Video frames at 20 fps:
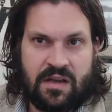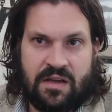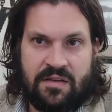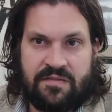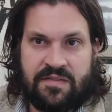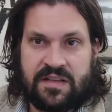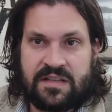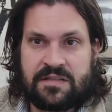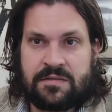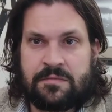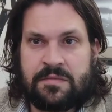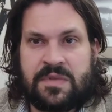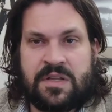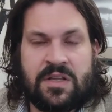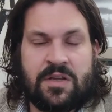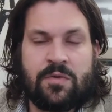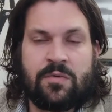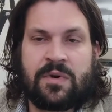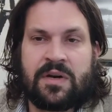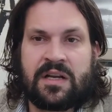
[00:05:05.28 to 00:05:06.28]
if that's
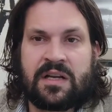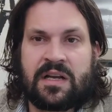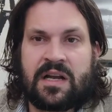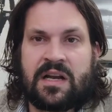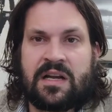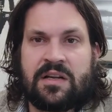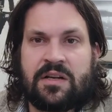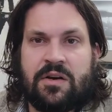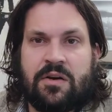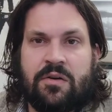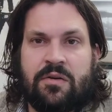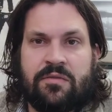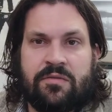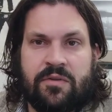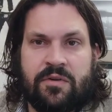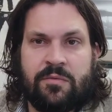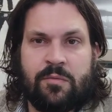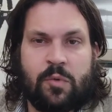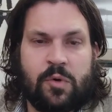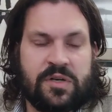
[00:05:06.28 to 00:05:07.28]
something you want to kind of go
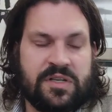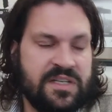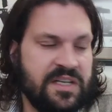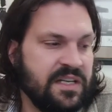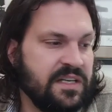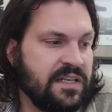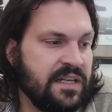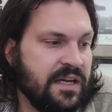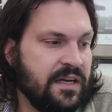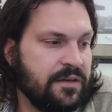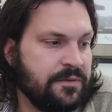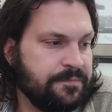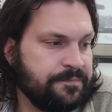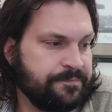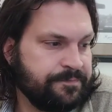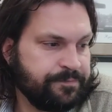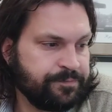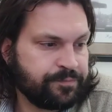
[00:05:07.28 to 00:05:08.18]
over in more detail.